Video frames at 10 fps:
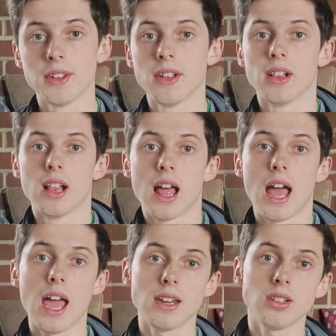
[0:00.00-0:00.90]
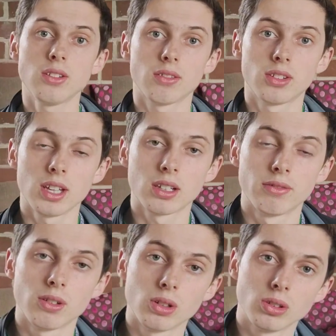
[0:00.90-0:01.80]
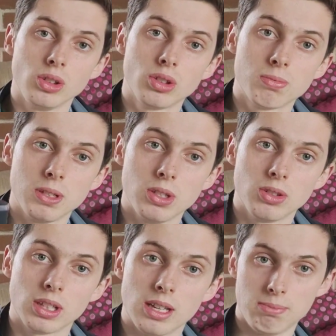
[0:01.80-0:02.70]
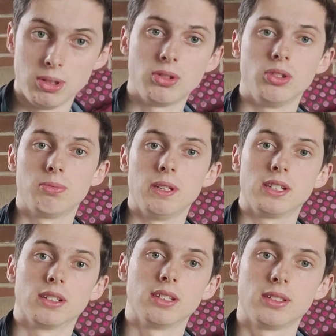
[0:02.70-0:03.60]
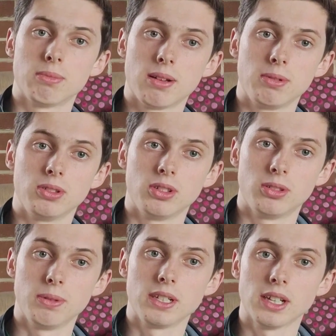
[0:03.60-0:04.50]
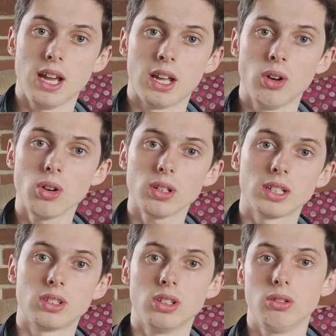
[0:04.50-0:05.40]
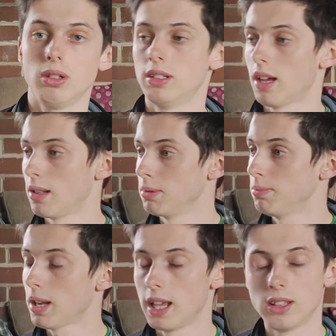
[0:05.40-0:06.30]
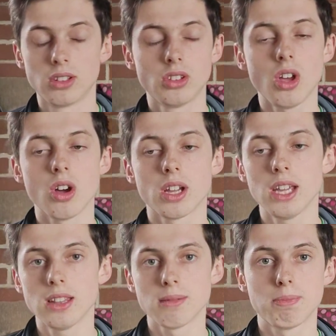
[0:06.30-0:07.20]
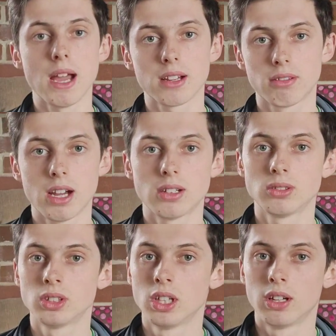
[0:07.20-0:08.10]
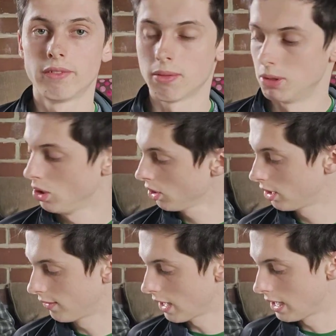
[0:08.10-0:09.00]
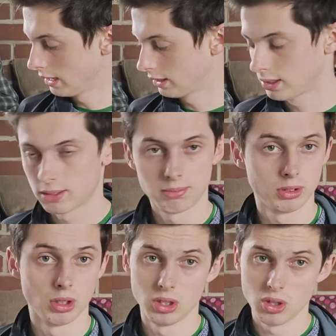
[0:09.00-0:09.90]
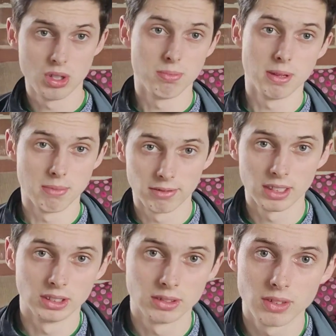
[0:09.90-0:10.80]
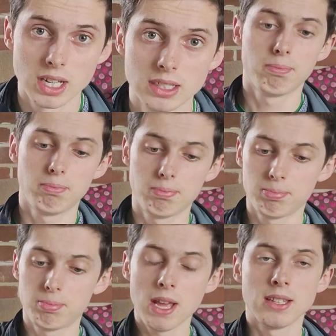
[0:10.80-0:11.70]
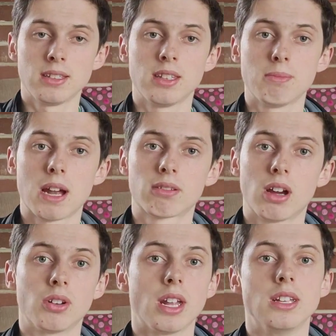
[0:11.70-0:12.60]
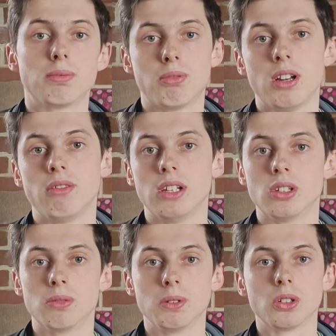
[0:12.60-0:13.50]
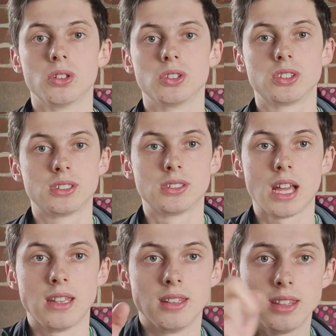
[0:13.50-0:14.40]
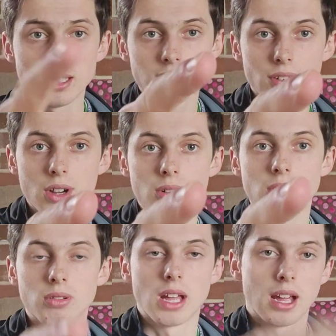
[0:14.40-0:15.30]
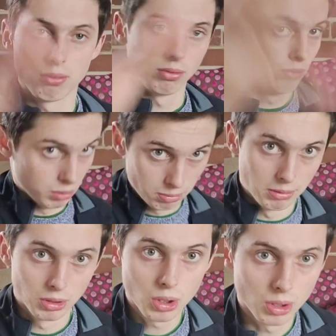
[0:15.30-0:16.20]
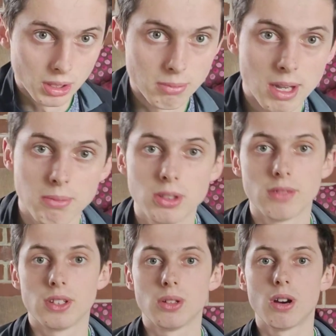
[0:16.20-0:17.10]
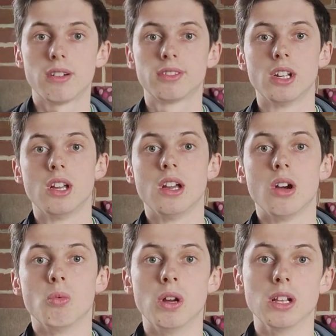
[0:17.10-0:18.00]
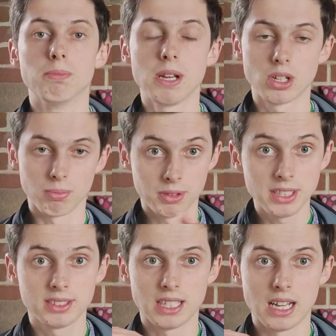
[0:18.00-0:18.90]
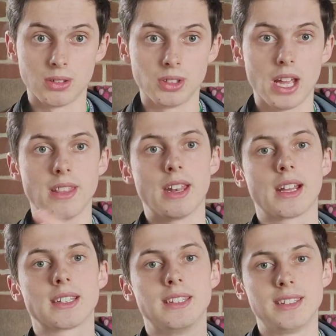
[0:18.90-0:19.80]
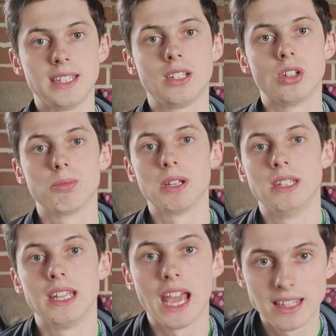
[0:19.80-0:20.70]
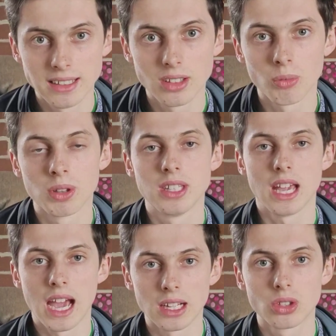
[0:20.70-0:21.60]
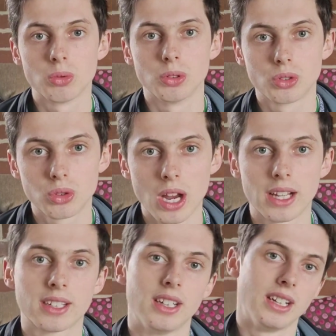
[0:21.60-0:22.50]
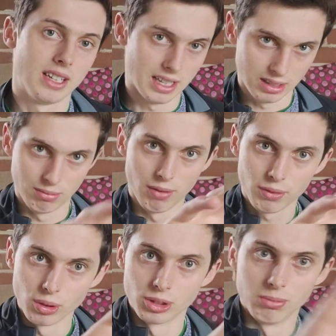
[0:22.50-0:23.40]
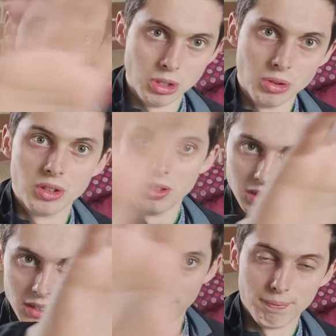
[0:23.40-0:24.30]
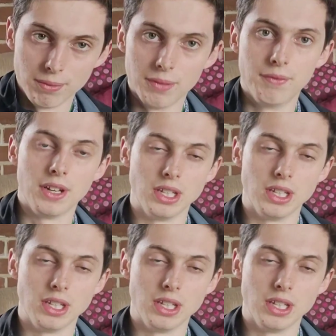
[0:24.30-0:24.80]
And second of all, you should be using a Bluetooth speaker. This is my Bluetooth speaker, and all I do is I'll be playing the song in the background from another device, so it usually be my friend's device. Play this in the background, and it's really good, because then this phone that I would be recording my music video off will pick up this sound, and then I can sync it up in the edit with the actual track, and of course mute the video